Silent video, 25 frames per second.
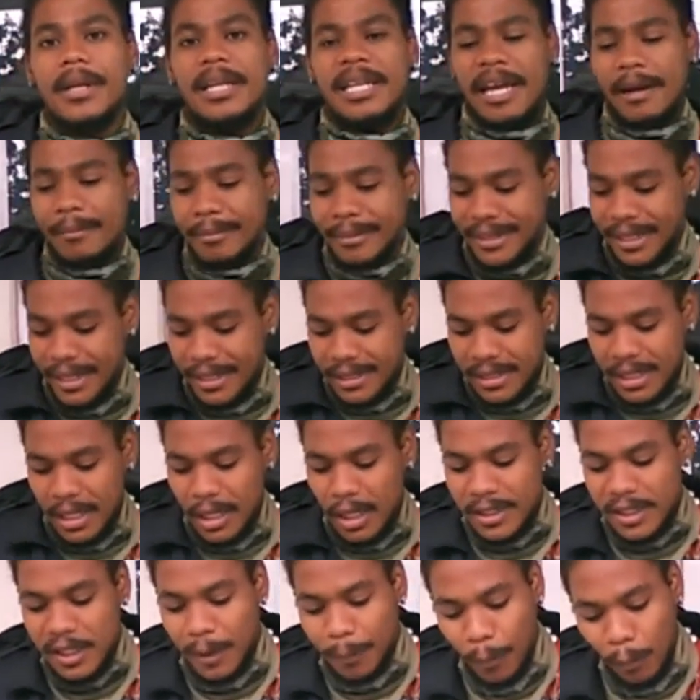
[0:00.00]
Them things are
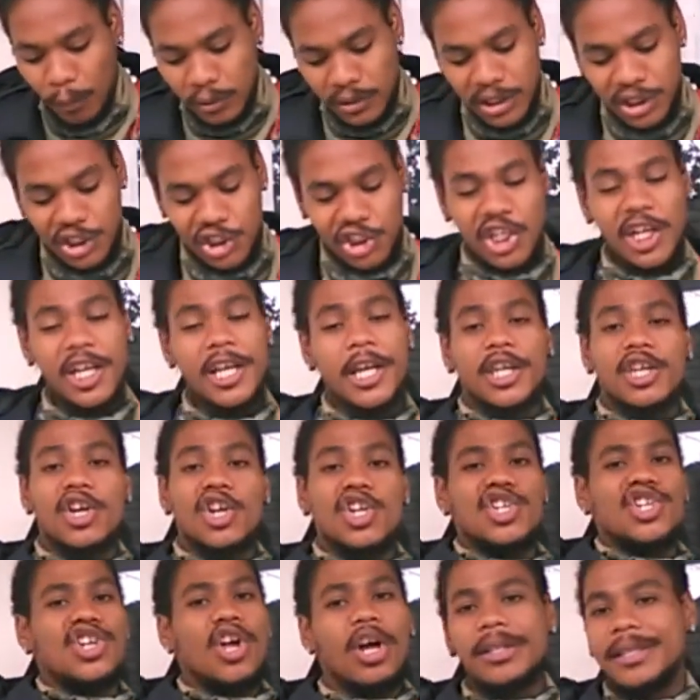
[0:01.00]
not supposed to shake
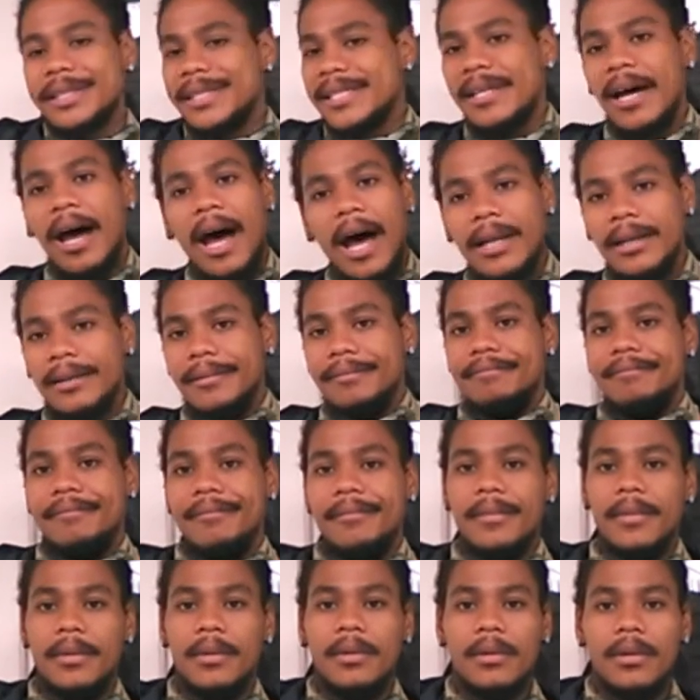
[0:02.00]
your none at all.
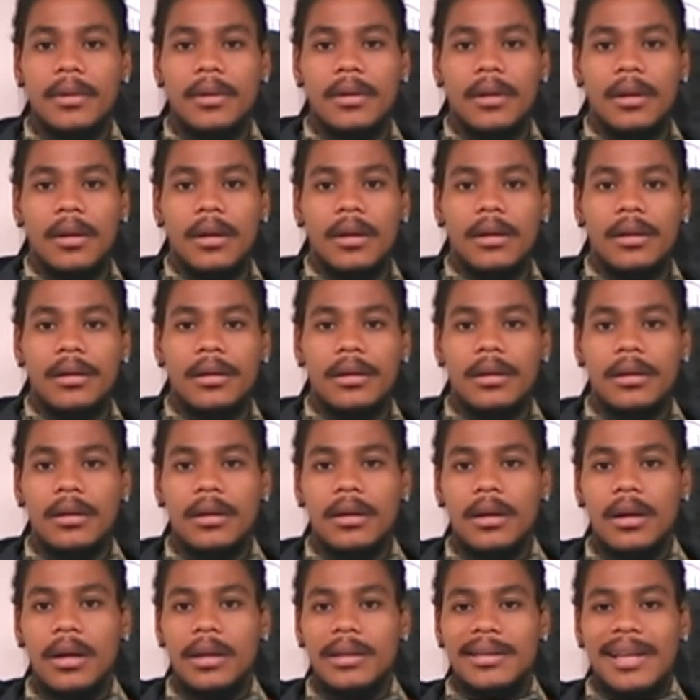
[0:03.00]

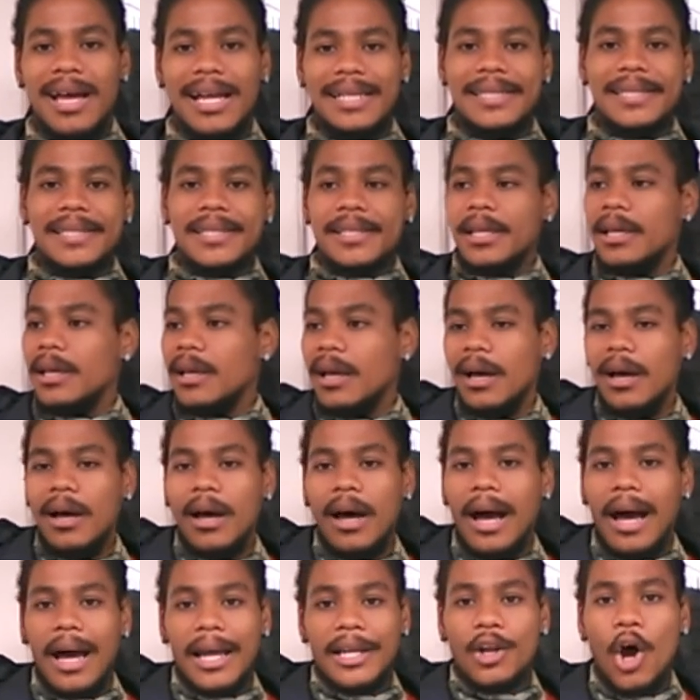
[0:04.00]
Not
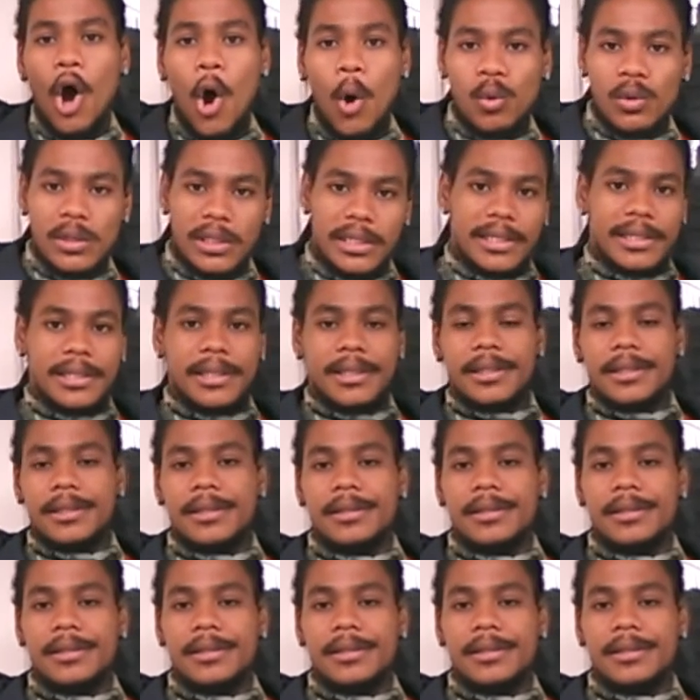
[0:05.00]
an ounce.